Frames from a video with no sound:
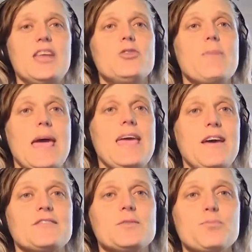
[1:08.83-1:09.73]
and you
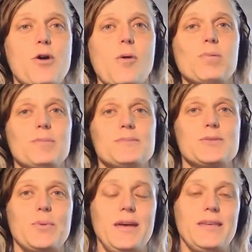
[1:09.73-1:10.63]
may have some
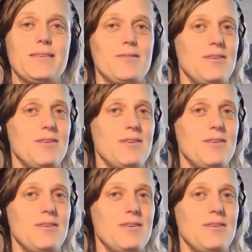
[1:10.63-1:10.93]
problems with